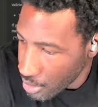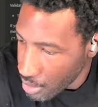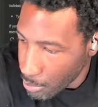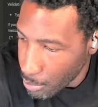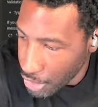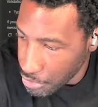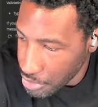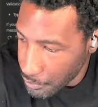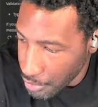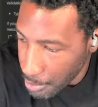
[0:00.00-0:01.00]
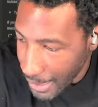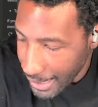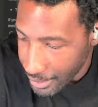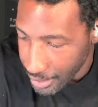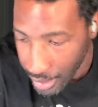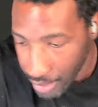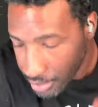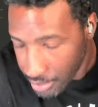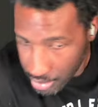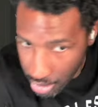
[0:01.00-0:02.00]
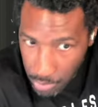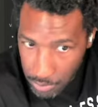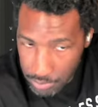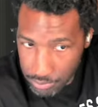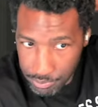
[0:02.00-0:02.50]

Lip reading: What are you using for the backend and auth? So